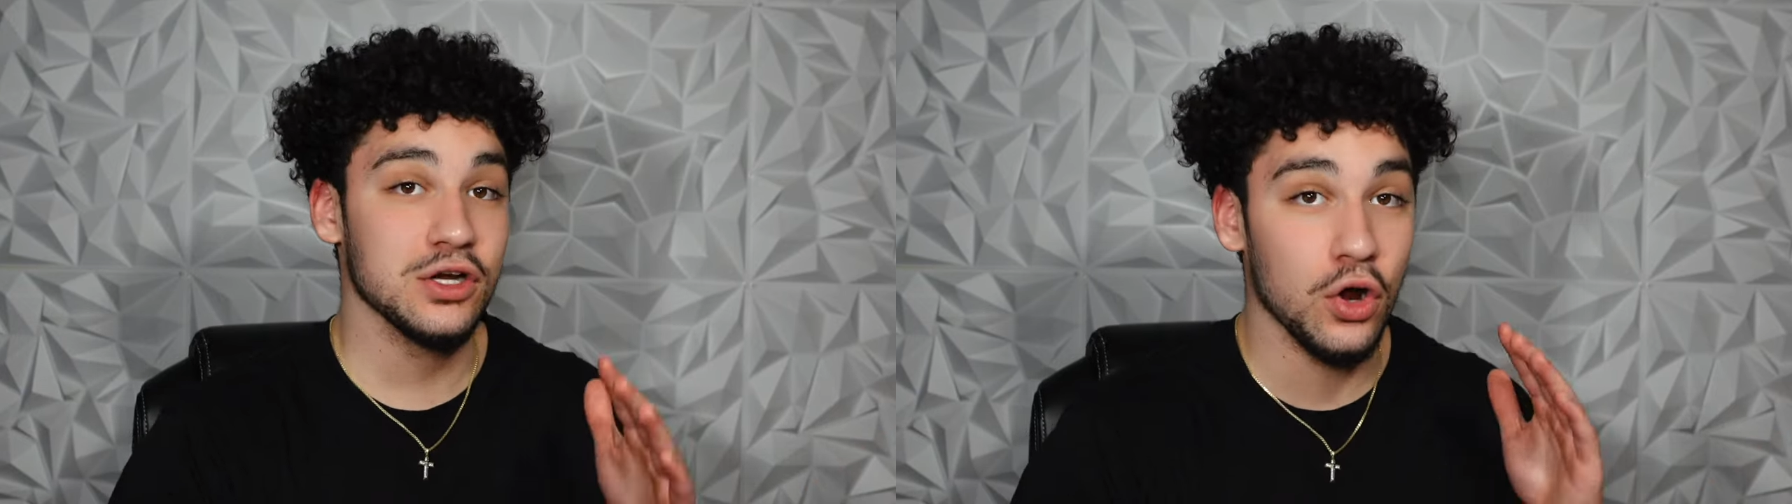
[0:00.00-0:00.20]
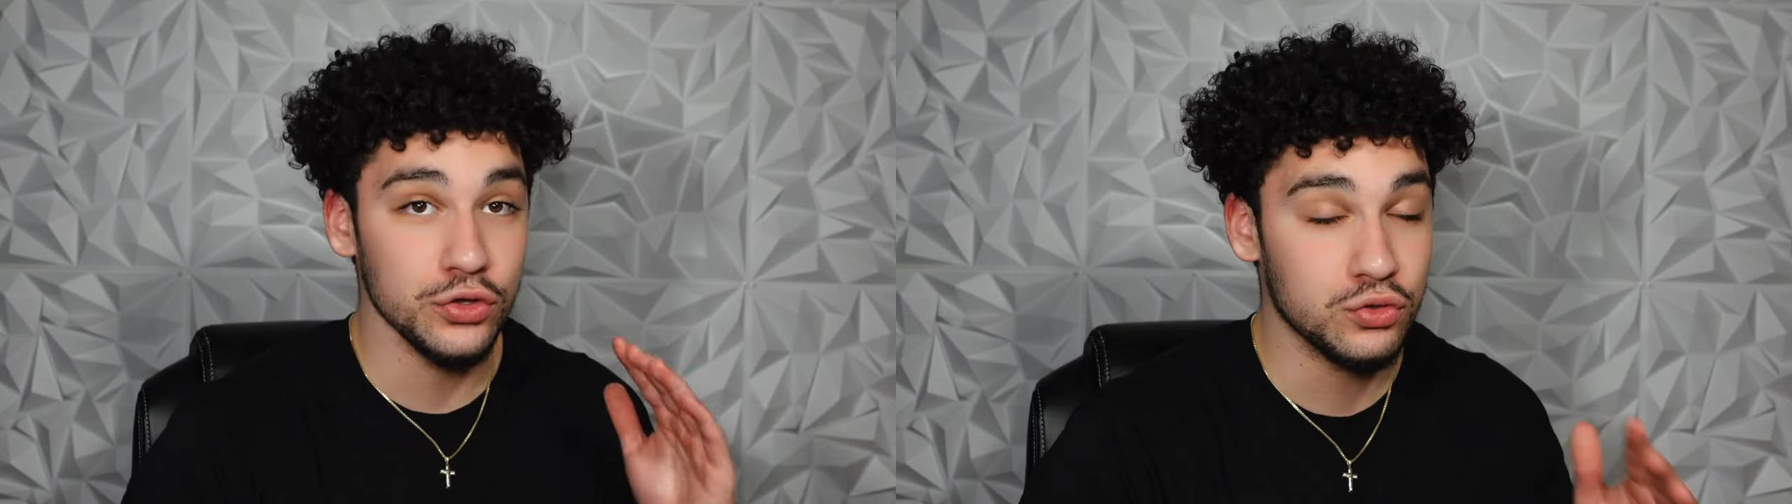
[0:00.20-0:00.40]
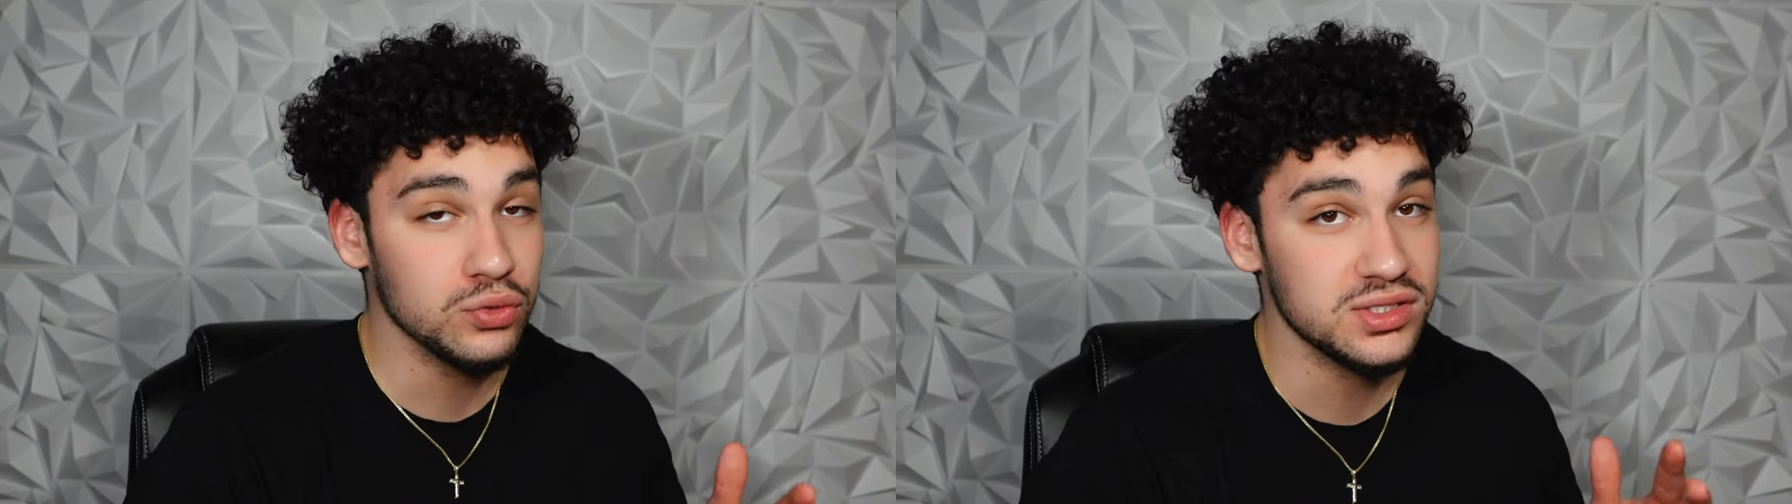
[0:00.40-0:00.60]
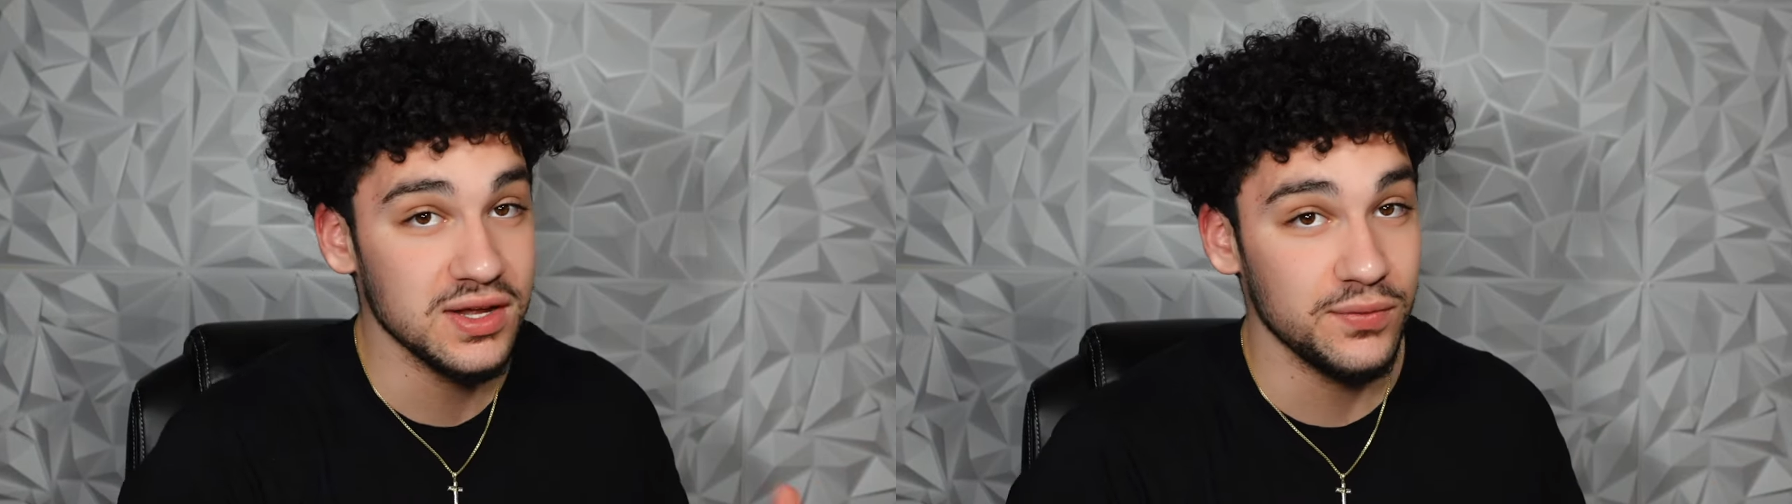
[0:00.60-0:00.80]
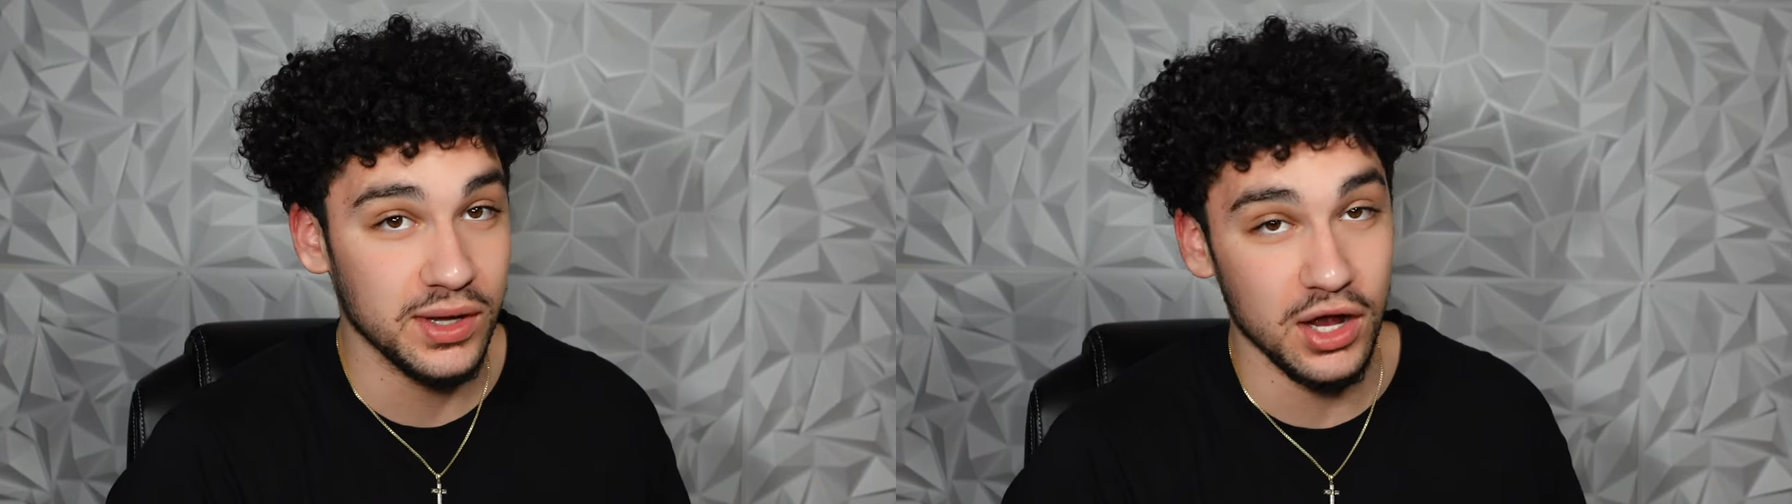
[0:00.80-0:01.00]
at all the cool
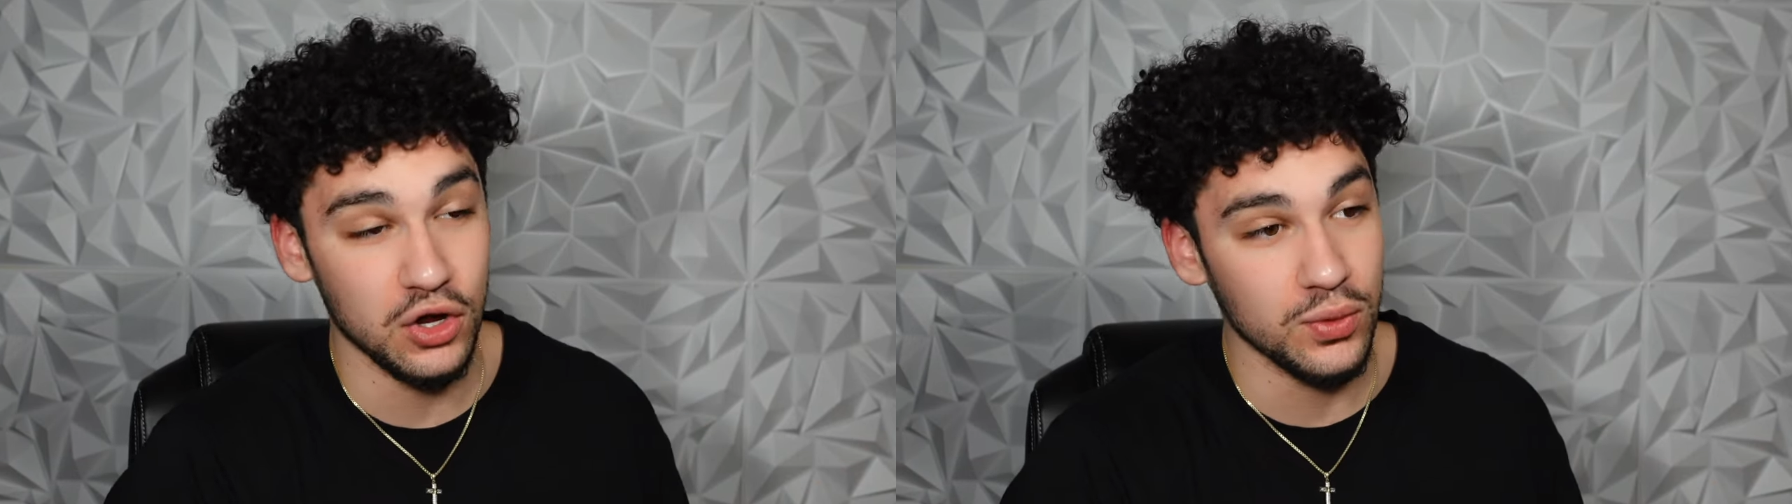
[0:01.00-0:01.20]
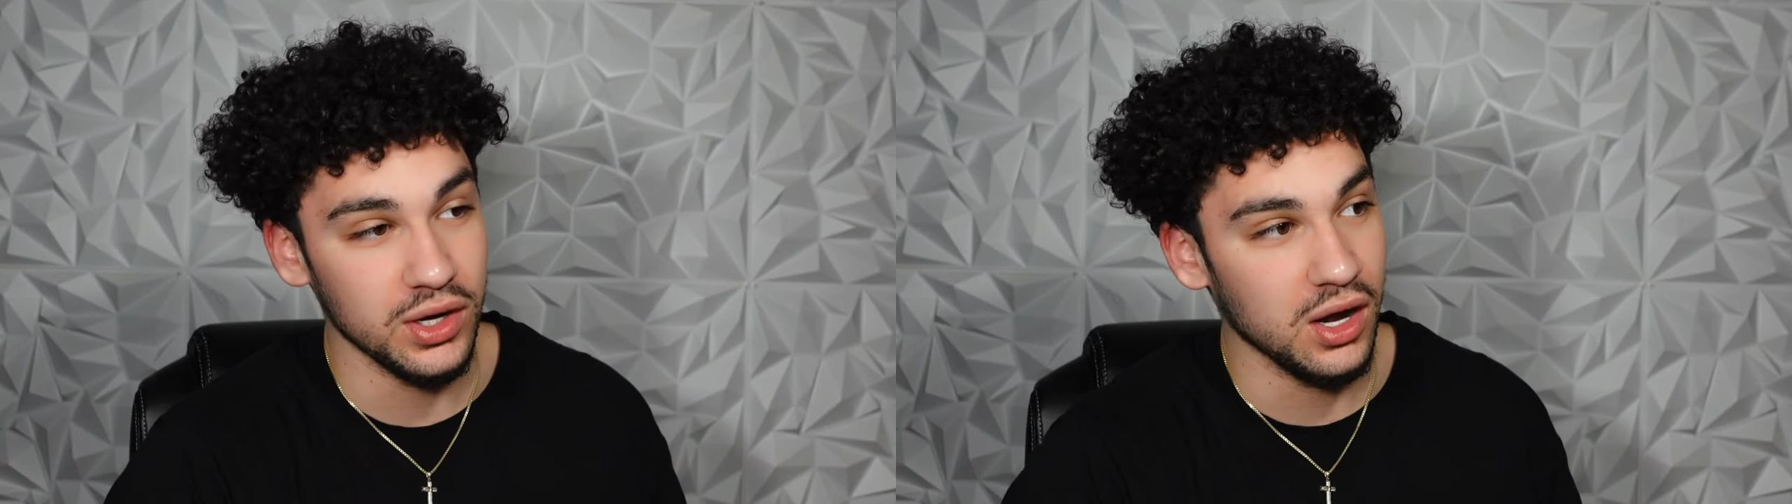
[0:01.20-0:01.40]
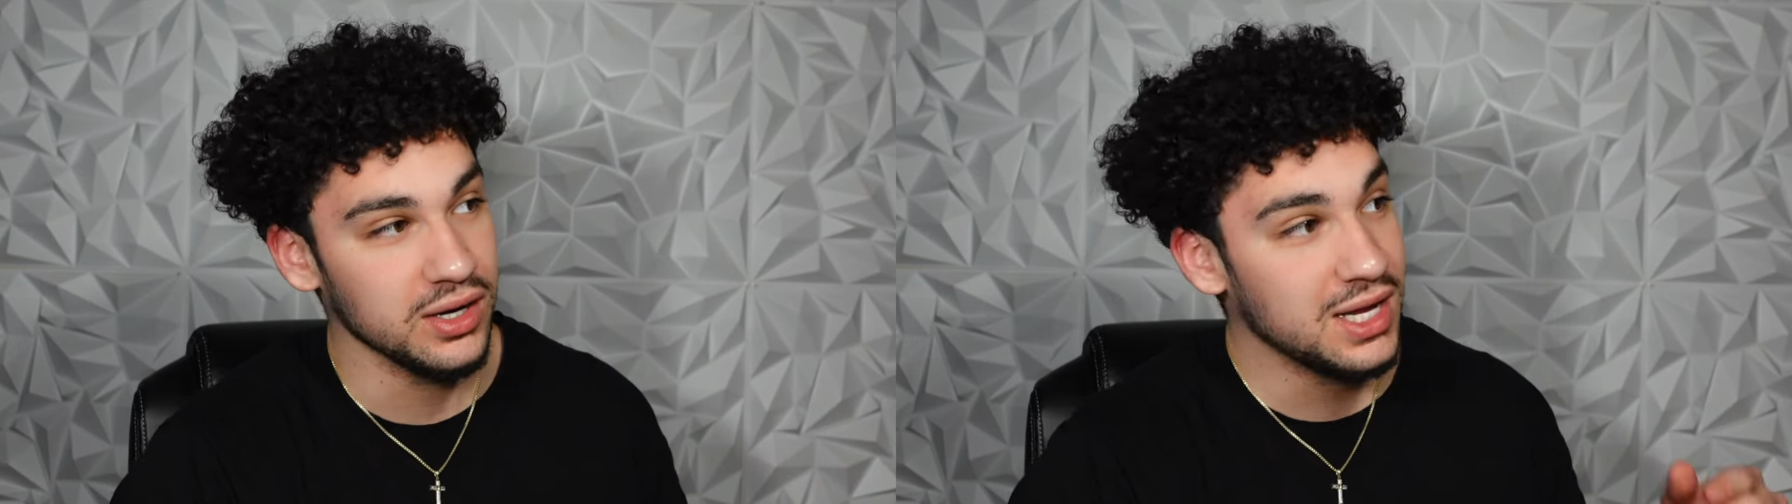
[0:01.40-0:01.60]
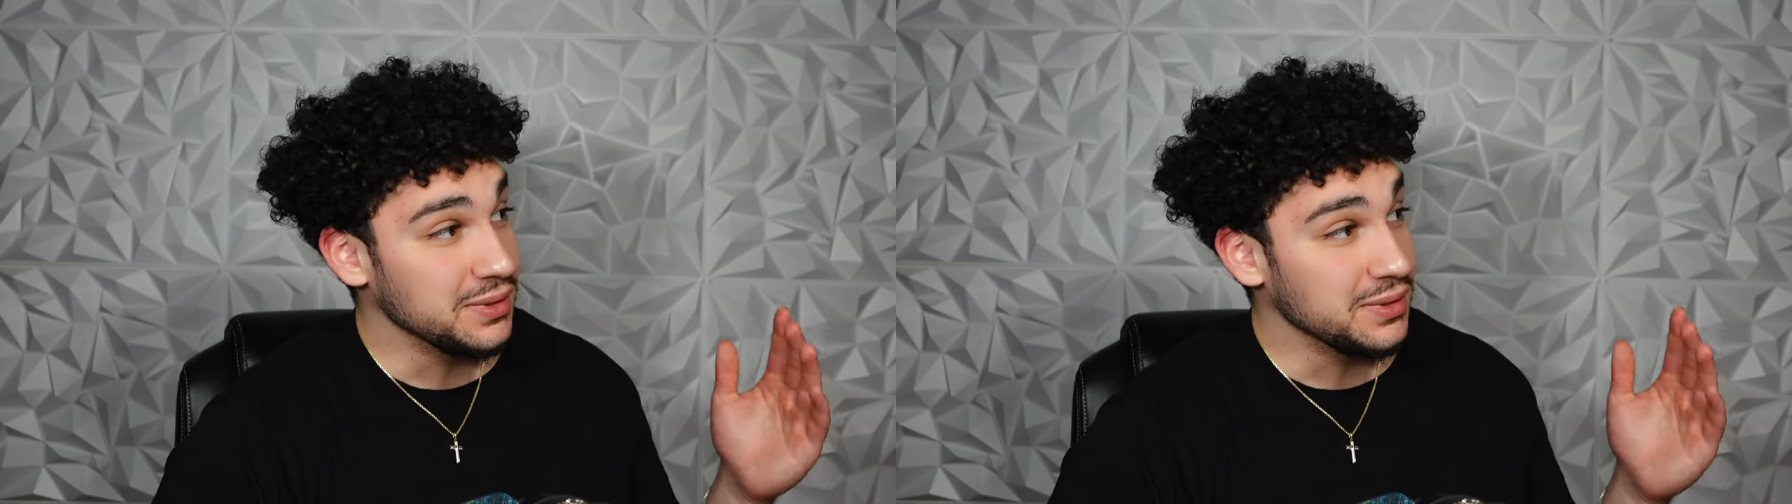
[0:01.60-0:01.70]
stuff we got going on